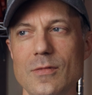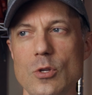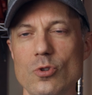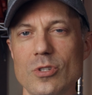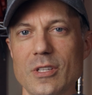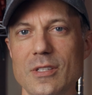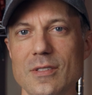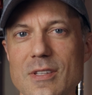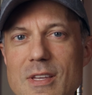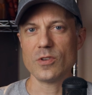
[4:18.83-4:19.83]
Usually.
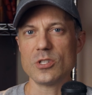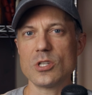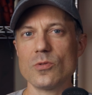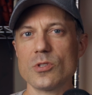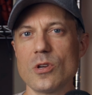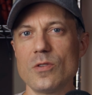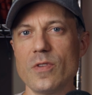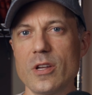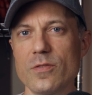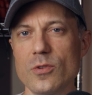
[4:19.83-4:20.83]
DaVinci Resolve
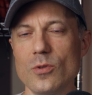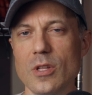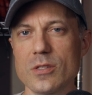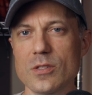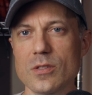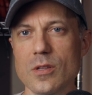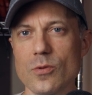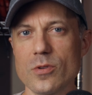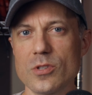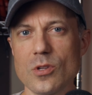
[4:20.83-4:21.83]
had a few LUTs that
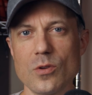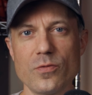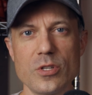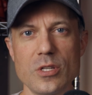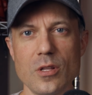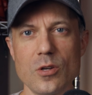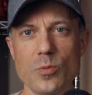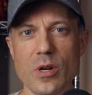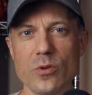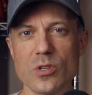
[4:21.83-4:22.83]
were installed for D-log,
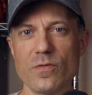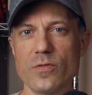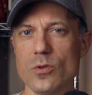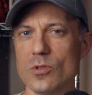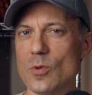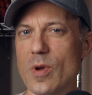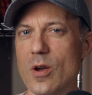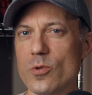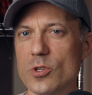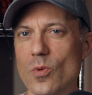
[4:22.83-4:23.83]
but I was confused
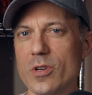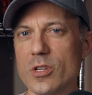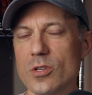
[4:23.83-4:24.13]
about which one to